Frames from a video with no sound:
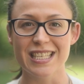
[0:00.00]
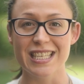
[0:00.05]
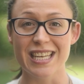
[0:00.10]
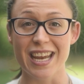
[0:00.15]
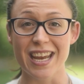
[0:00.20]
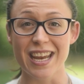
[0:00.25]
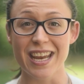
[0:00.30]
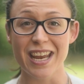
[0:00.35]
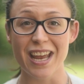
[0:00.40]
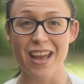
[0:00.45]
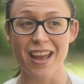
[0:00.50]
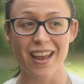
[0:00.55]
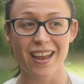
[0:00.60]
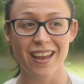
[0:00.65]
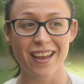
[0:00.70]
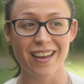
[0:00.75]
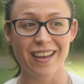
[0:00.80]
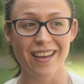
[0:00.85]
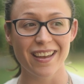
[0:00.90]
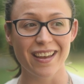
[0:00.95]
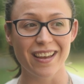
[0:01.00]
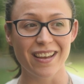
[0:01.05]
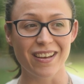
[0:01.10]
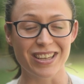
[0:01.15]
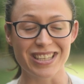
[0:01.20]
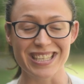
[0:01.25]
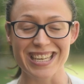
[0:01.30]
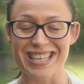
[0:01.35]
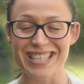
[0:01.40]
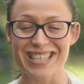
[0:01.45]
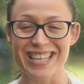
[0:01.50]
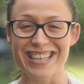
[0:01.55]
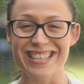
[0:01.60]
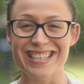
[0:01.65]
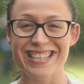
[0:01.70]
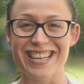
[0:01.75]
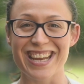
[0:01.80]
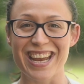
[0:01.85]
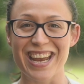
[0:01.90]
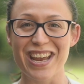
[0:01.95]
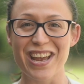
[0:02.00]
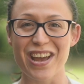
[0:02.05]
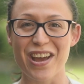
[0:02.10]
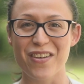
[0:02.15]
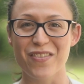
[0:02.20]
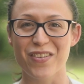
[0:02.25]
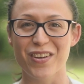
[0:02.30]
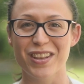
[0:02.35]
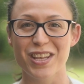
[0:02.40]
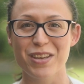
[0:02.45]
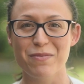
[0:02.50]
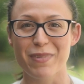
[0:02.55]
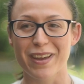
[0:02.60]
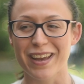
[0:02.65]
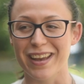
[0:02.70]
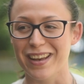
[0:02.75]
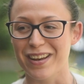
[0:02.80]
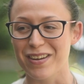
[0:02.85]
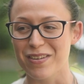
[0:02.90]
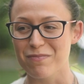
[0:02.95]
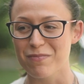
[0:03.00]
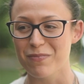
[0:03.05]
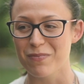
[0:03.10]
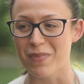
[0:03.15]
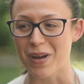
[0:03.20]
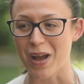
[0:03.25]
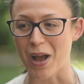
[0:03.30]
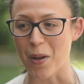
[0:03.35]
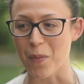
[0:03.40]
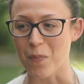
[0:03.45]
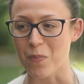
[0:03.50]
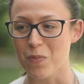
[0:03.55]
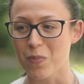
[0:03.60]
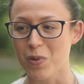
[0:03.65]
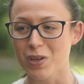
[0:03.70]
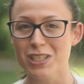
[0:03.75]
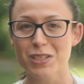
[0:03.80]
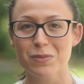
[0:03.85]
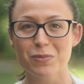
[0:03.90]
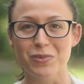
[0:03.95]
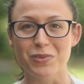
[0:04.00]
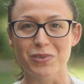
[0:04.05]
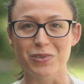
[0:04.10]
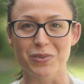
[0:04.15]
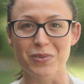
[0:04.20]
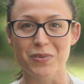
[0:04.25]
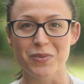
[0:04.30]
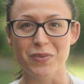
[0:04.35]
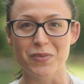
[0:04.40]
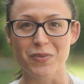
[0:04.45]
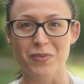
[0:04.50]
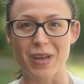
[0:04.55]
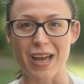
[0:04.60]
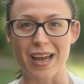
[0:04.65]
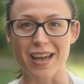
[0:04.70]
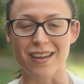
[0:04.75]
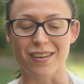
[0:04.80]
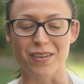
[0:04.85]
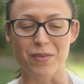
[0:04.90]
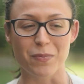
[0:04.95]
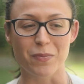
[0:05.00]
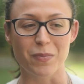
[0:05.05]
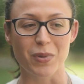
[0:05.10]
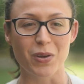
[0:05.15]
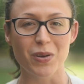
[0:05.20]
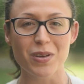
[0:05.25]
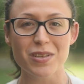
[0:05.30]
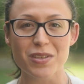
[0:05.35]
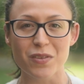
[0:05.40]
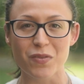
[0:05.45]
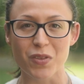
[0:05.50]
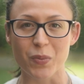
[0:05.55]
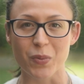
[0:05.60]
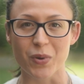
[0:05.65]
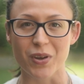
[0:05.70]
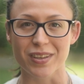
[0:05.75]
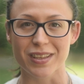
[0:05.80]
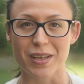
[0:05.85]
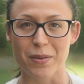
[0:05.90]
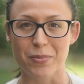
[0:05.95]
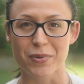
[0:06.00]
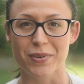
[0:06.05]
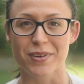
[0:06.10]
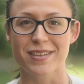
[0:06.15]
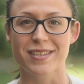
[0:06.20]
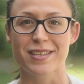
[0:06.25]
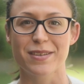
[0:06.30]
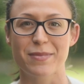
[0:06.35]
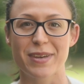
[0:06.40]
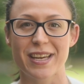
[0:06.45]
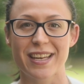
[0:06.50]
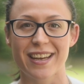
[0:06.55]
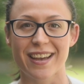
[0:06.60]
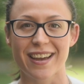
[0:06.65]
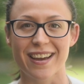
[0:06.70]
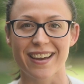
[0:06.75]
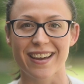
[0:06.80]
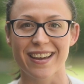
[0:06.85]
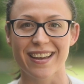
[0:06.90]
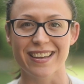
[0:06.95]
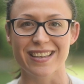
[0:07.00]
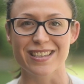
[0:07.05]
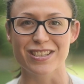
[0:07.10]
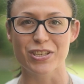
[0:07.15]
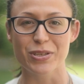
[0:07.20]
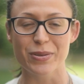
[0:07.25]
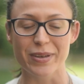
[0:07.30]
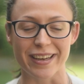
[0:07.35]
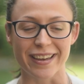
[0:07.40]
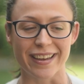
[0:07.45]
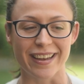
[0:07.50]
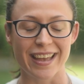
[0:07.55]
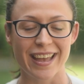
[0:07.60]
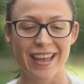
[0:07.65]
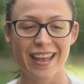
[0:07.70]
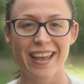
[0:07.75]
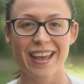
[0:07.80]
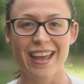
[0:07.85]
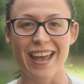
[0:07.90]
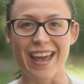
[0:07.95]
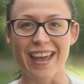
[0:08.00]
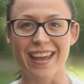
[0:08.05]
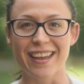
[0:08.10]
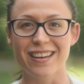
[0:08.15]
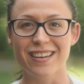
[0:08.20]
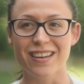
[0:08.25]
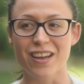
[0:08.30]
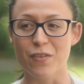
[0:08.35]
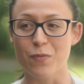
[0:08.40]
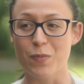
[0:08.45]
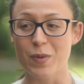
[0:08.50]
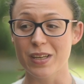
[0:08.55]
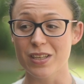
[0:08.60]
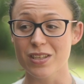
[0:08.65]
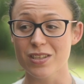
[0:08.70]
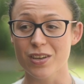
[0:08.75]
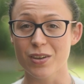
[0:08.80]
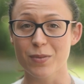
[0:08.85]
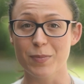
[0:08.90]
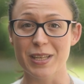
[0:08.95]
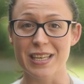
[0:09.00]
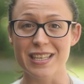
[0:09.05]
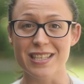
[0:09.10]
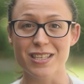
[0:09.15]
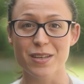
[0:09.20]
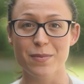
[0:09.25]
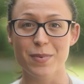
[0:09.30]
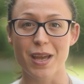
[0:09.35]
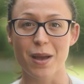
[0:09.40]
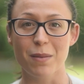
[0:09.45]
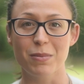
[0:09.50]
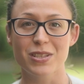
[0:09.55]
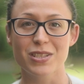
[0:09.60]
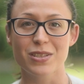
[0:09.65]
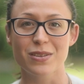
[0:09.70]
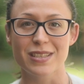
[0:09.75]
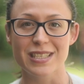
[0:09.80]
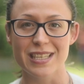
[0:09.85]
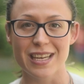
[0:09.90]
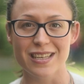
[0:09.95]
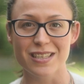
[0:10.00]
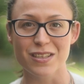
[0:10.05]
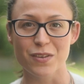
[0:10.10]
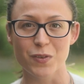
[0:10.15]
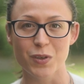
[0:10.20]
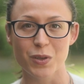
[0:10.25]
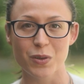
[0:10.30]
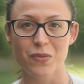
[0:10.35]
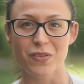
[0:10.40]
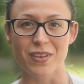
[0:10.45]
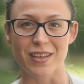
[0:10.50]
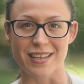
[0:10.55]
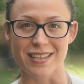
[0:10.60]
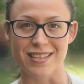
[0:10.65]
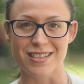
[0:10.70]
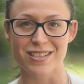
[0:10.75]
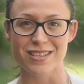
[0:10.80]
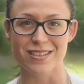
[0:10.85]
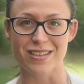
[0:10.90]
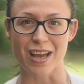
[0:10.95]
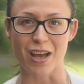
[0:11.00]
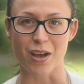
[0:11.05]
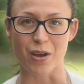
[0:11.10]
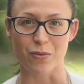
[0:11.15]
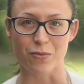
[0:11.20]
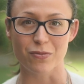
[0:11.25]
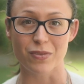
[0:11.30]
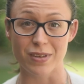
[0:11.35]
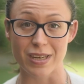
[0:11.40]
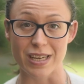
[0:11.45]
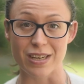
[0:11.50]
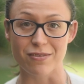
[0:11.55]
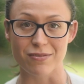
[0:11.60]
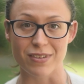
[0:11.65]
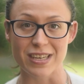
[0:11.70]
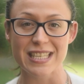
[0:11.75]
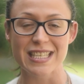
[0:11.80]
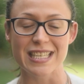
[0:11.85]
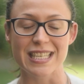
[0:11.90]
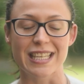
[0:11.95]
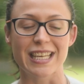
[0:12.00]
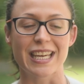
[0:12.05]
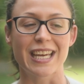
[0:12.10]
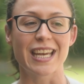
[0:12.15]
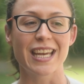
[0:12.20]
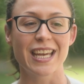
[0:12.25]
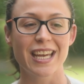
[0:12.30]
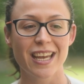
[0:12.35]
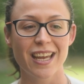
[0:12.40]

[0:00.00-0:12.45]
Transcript: Days like today have only been possible because of the work that Parousia Media is doing, and I've been so blessed to be able to attend a few of these recently.